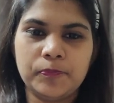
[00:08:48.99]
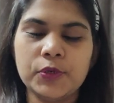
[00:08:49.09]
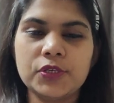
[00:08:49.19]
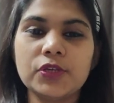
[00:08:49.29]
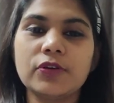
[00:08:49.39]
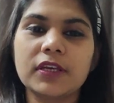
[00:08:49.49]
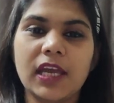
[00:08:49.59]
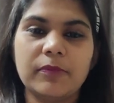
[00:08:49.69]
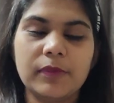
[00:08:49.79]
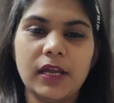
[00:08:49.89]
put your
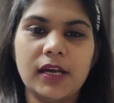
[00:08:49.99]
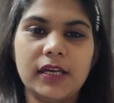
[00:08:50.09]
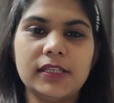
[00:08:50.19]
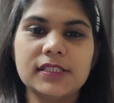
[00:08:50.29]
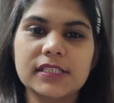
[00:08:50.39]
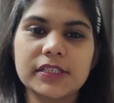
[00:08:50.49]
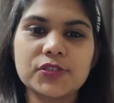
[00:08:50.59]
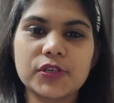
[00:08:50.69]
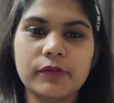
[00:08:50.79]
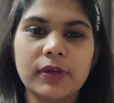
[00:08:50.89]
camera in
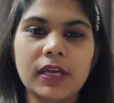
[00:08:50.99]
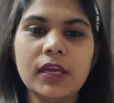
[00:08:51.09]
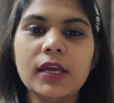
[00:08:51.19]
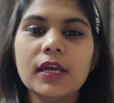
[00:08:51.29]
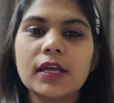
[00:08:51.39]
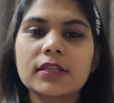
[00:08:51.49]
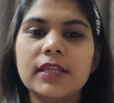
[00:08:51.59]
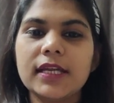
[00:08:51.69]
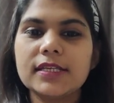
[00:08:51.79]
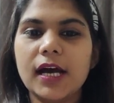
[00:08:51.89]
such a way
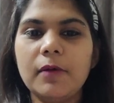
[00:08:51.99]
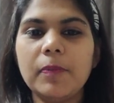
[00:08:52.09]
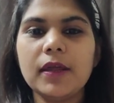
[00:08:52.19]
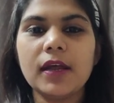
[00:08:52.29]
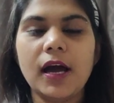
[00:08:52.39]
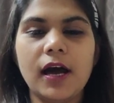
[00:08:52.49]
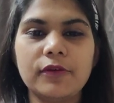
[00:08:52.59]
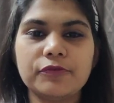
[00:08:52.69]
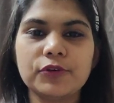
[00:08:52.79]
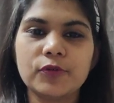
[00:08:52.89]
that upper
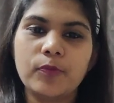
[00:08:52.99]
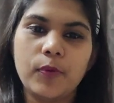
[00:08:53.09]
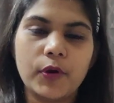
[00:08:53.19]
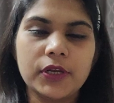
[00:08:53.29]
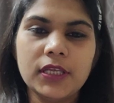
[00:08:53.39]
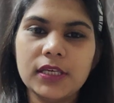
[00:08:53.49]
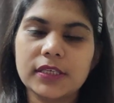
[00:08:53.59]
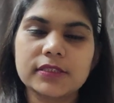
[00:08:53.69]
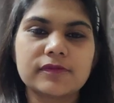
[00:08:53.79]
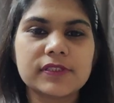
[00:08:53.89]
half your body
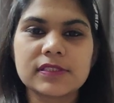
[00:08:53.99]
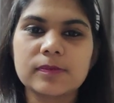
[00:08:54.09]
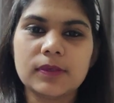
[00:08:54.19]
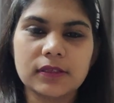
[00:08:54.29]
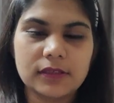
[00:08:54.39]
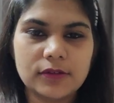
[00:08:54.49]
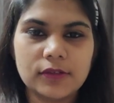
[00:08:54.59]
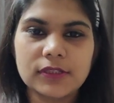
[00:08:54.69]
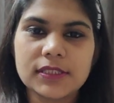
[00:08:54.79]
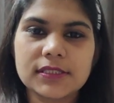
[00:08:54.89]
is visible
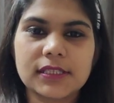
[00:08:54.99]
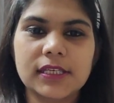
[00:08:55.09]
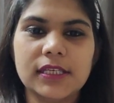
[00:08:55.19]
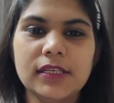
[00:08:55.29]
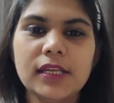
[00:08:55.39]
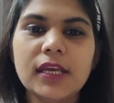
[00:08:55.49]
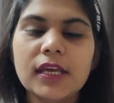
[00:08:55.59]
on the screen.